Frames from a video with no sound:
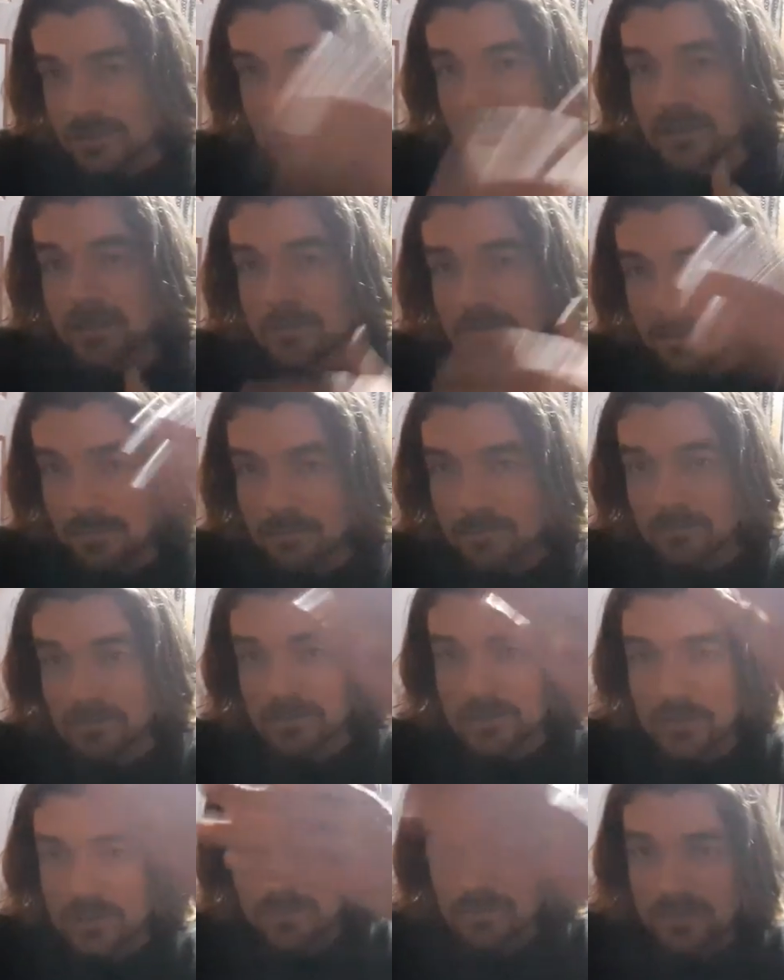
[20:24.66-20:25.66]

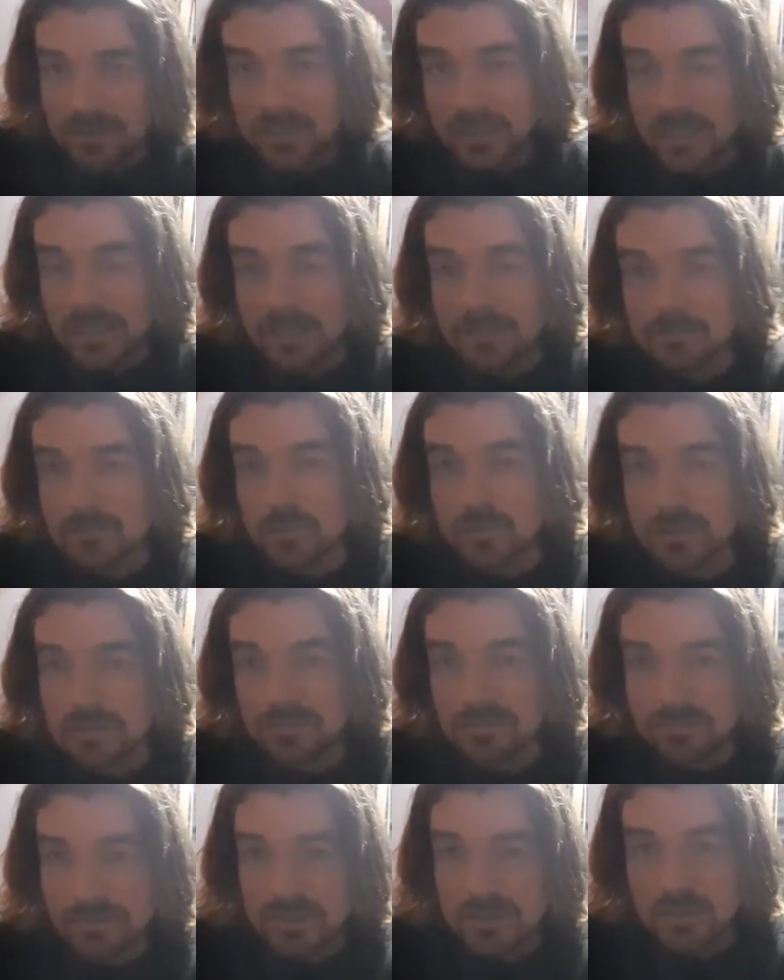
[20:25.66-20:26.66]
improve. They get more
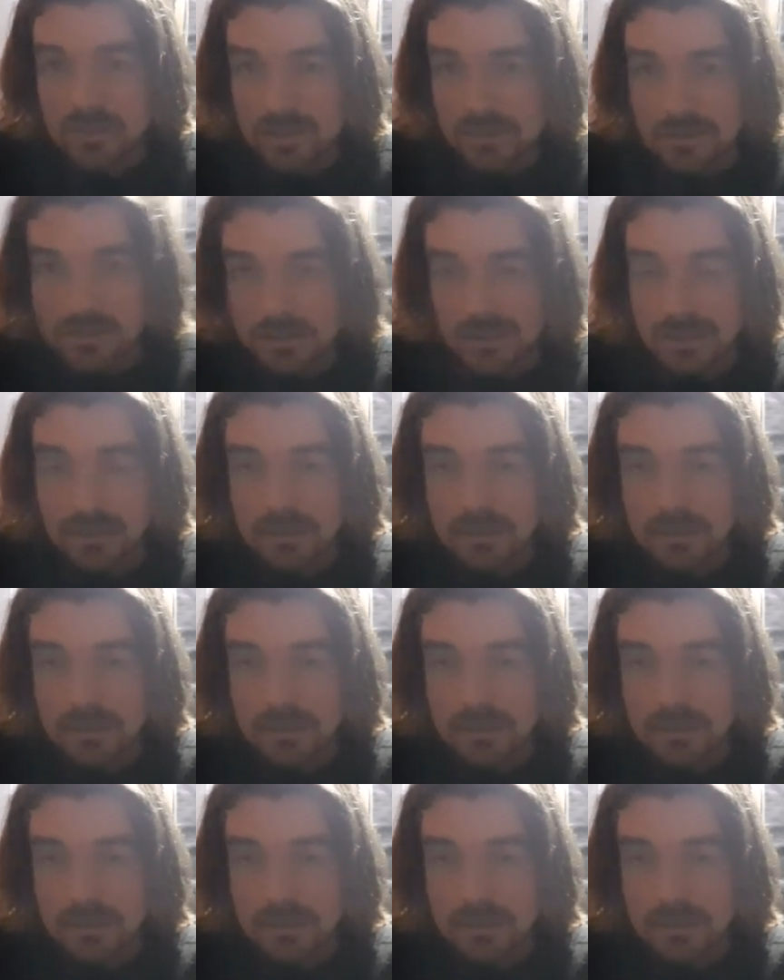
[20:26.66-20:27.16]
efficient